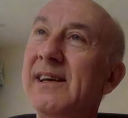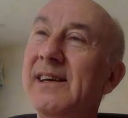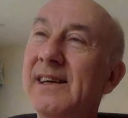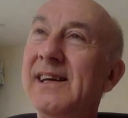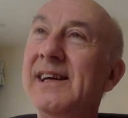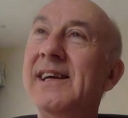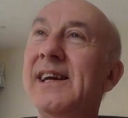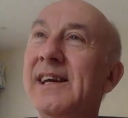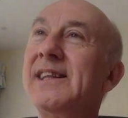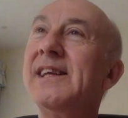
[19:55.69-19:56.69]

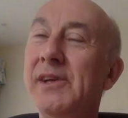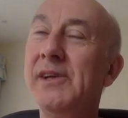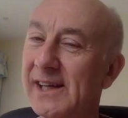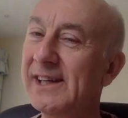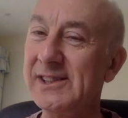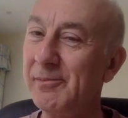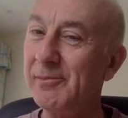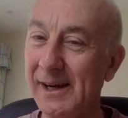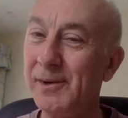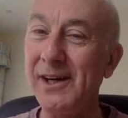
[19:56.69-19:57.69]
Yeah, I think we need some of
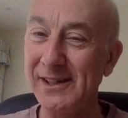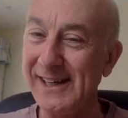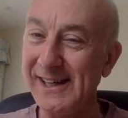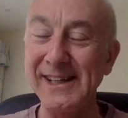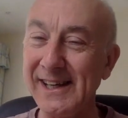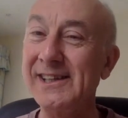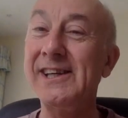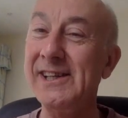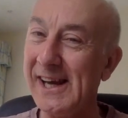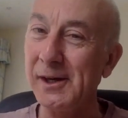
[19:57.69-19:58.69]
that, Mark. Yeah.
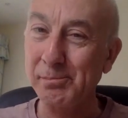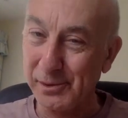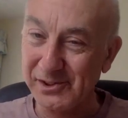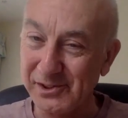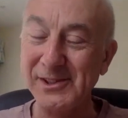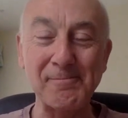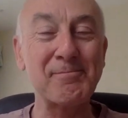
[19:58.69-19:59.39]
Can you help us?